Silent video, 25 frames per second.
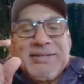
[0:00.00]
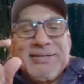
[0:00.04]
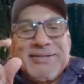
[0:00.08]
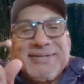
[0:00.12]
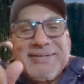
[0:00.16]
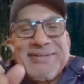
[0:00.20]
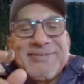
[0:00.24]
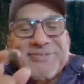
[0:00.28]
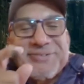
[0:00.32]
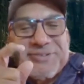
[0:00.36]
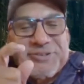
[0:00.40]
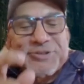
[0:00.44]

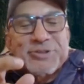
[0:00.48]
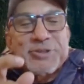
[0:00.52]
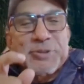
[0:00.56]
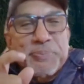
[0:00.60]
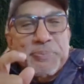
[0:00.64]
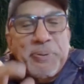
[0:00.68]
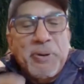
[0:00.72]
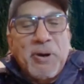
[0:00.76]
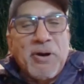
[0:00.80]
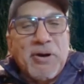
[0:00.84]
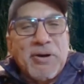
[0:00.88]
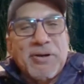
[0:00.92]
This is
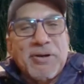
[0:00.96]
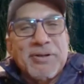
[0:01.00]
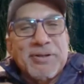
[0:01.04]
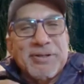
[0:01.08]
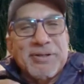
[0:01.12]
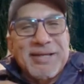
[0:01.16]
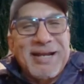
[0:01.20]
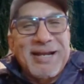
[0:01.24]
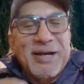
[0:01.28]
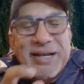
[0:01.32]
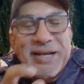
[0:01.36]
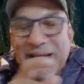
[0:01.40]
the part
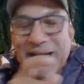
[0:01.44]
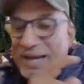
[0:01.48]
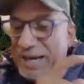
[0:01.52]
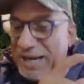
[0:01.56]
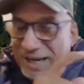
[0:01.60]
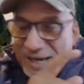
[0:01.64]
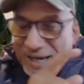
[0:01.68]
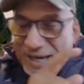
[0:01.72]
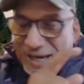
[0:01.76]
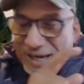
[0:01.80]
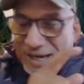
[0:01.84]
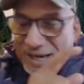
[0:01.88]
that I
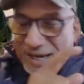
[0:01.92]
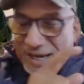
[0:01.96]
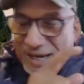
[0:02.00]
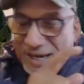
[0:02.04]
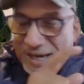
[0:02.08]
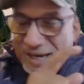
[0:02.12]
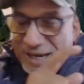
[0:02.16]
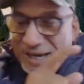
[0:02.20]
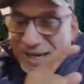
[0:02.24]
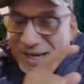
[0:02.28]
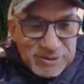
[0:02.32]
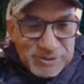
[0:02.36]

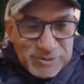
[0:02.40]
never